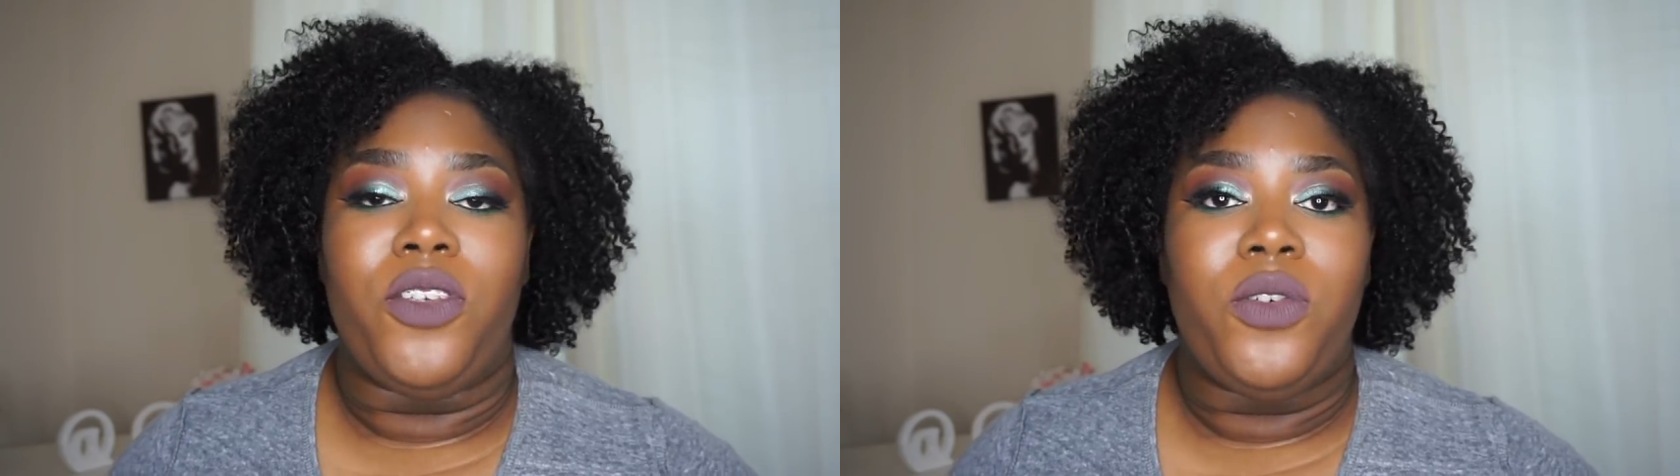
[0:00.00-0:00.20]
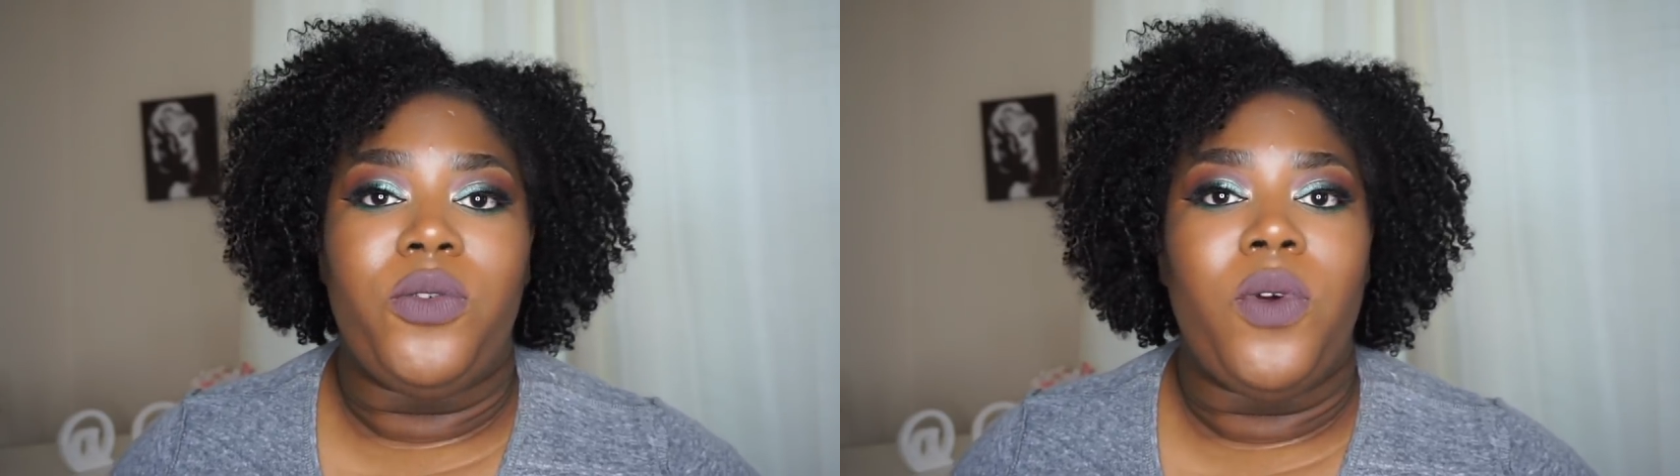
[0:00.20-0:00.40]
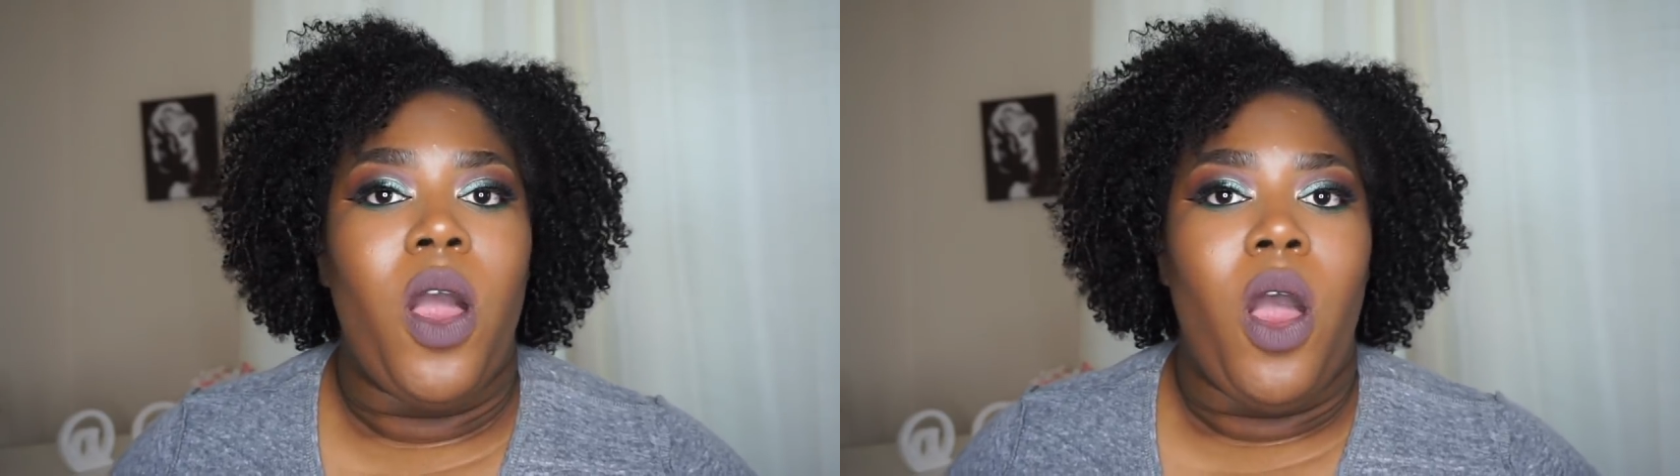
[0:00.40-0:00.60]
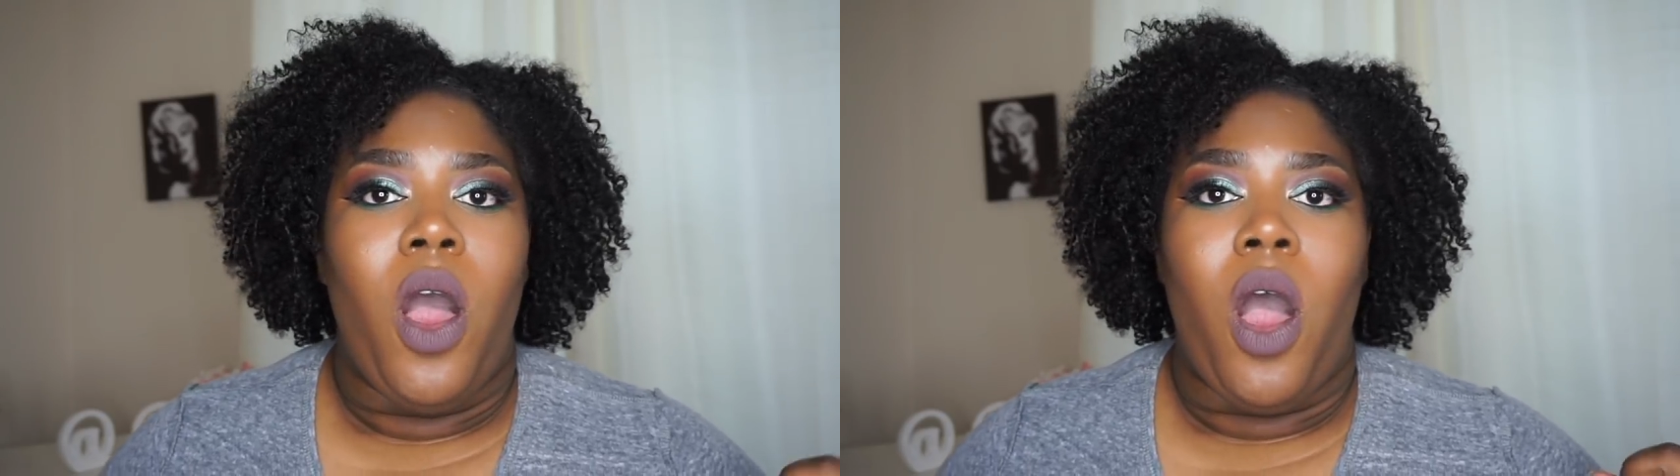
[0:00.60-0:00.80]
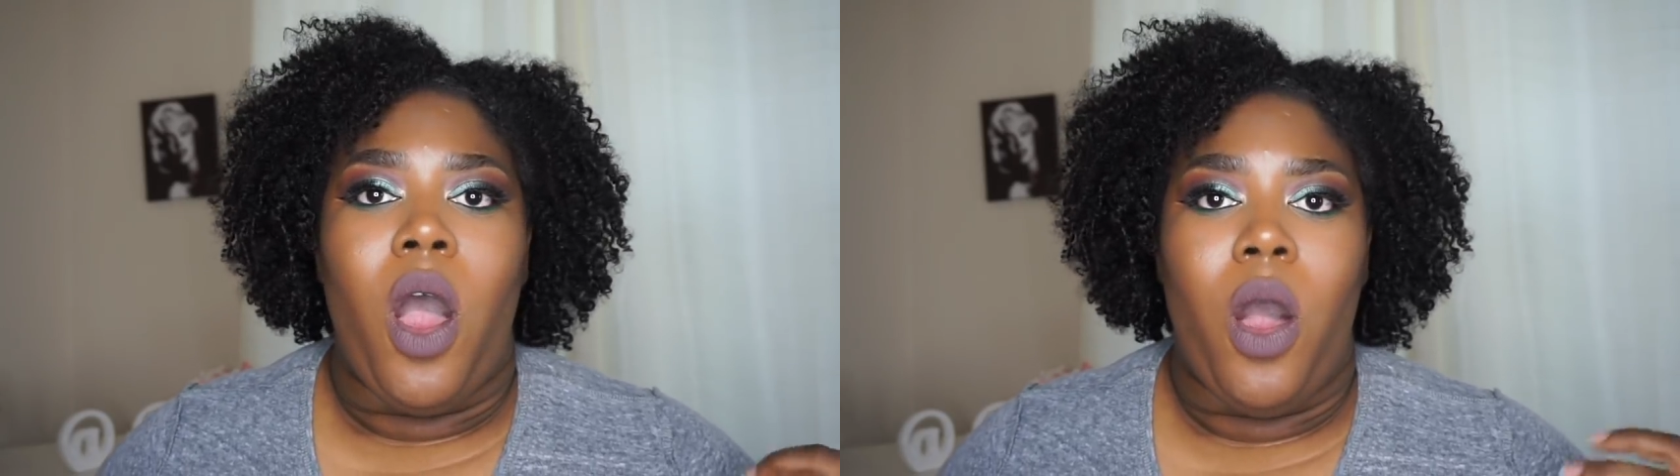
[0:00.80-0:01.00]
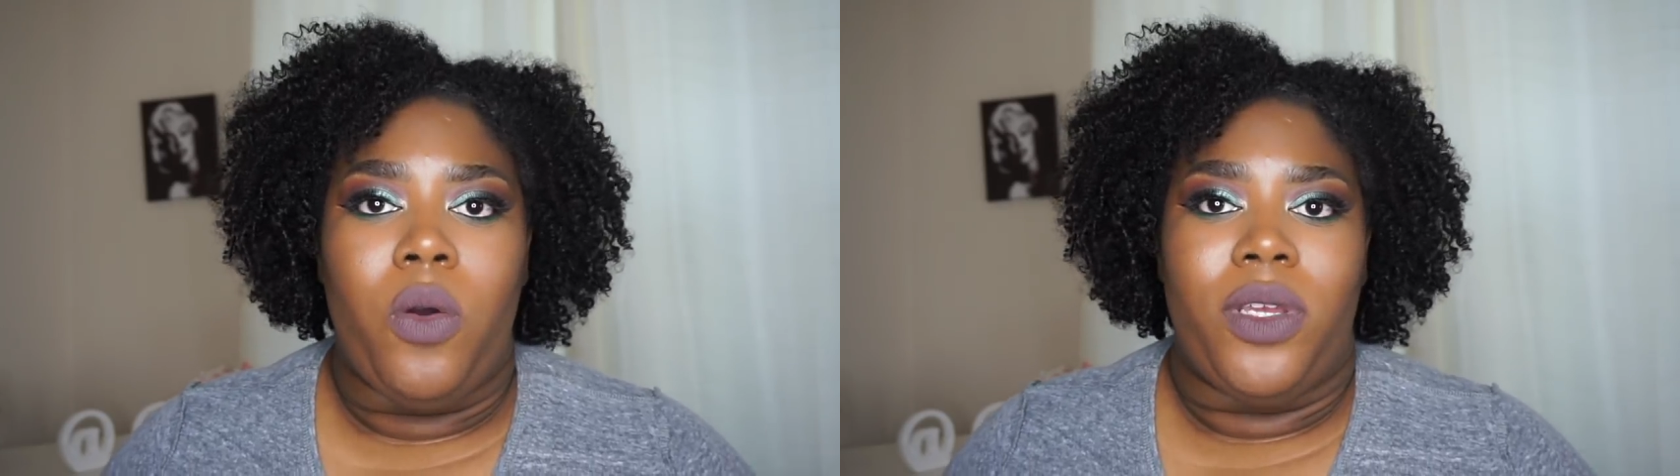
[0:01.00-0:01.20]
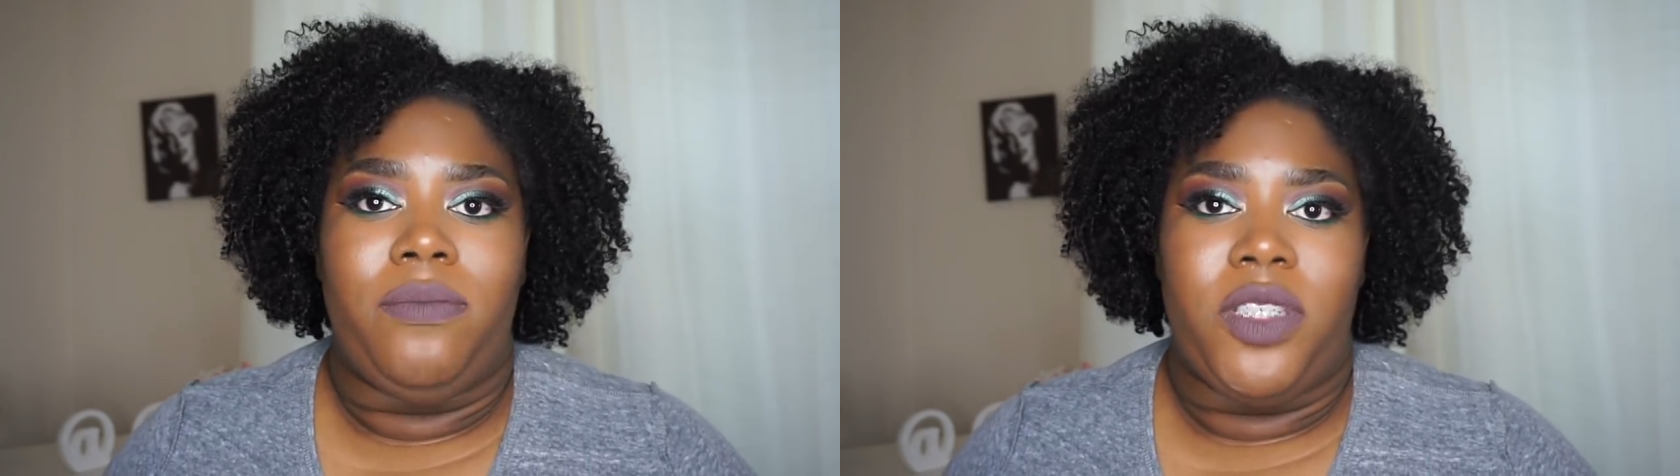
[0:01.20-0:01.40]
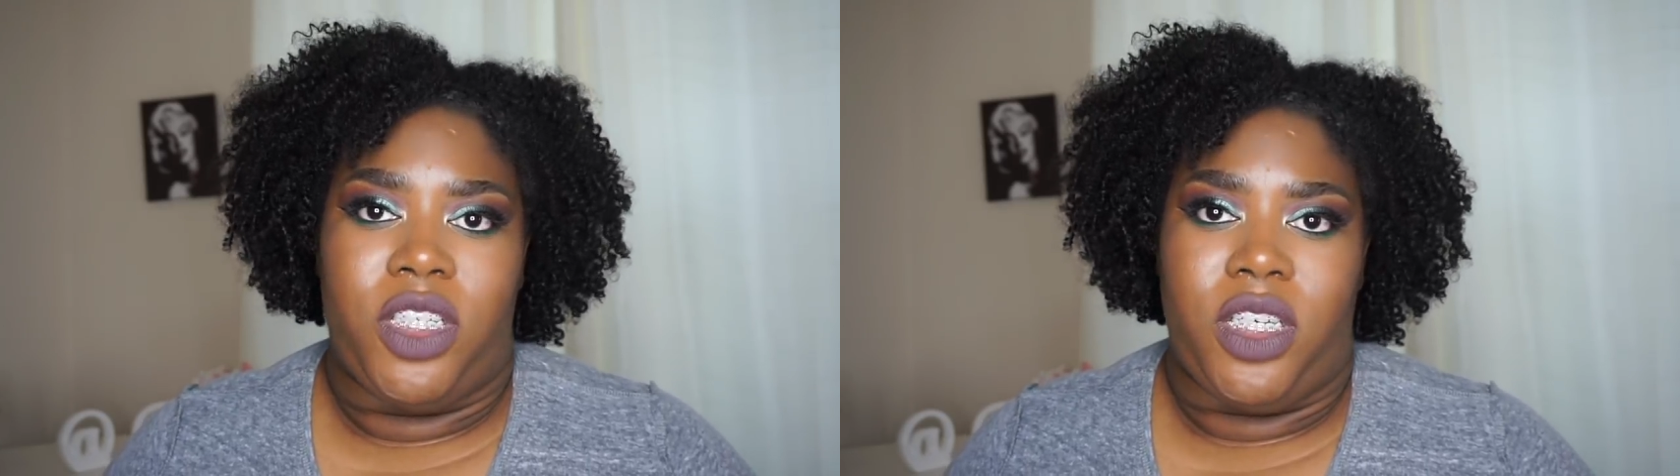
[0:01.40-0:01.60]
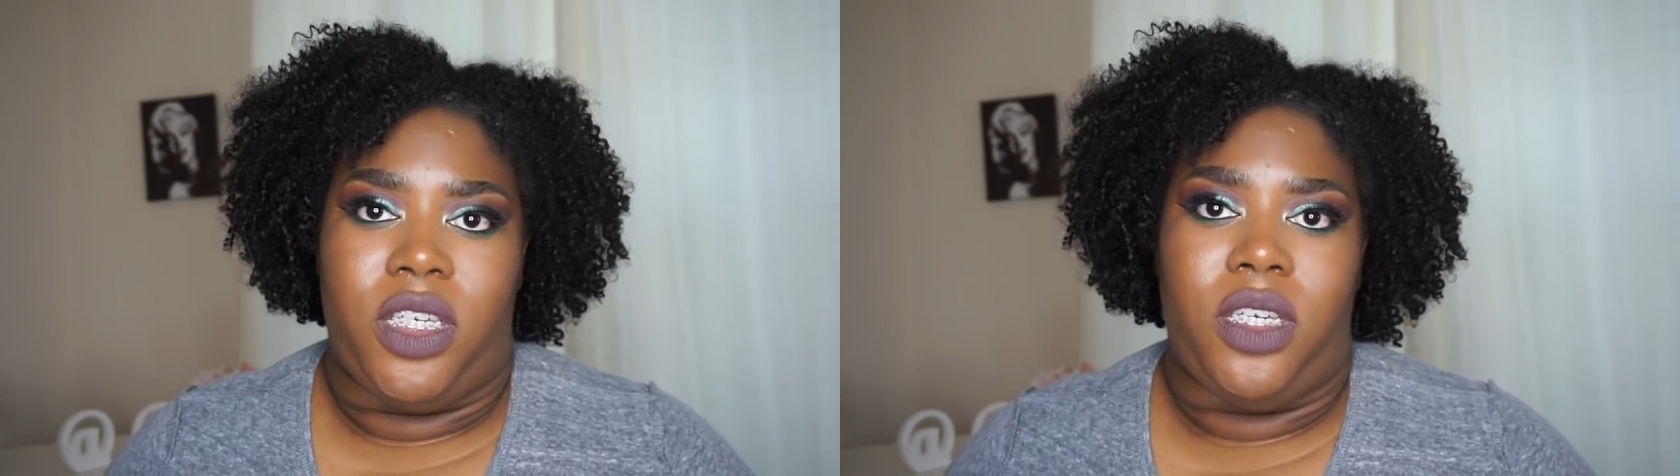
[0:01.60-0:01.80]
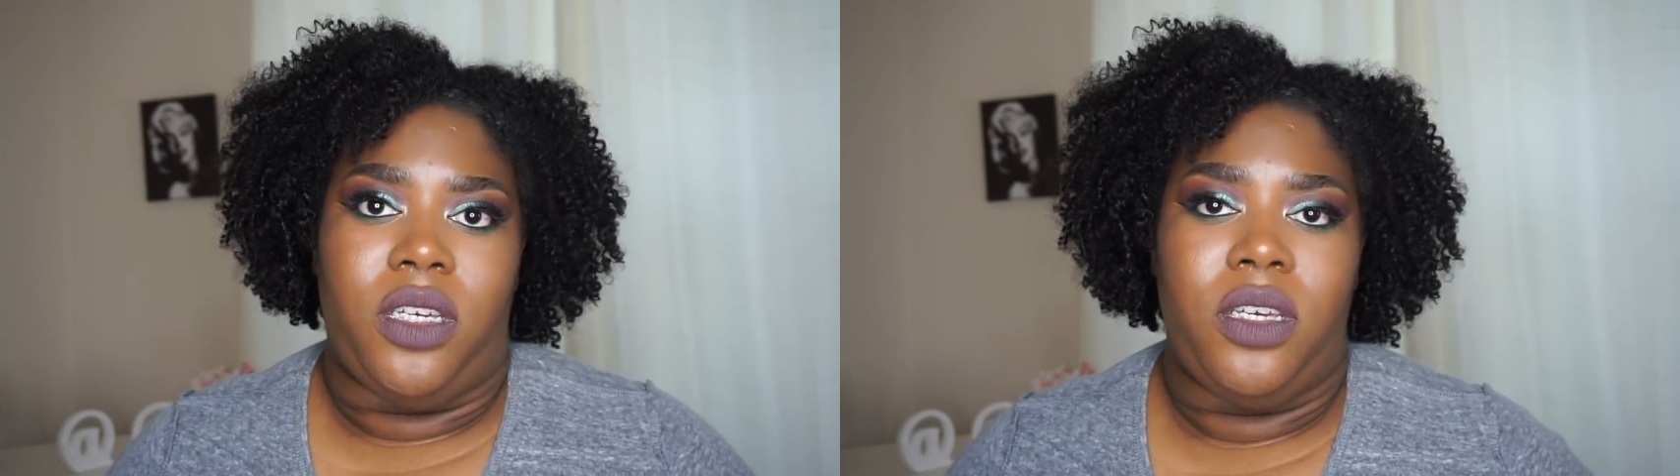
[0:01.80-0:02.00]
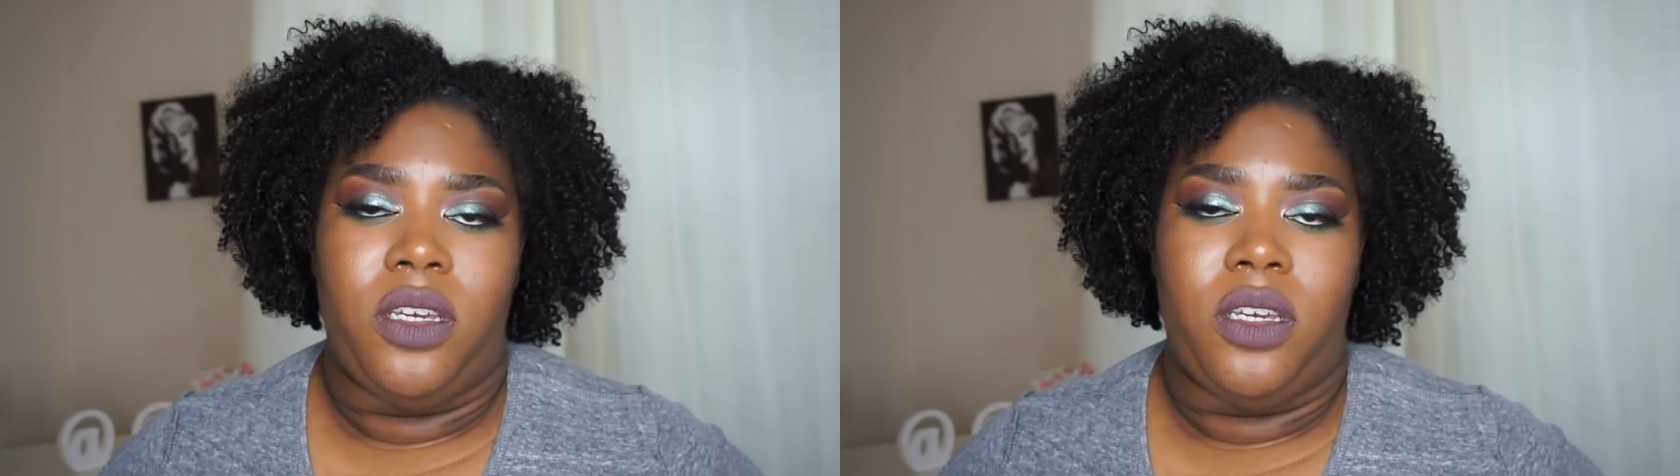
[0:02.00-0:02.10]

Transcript: new OMG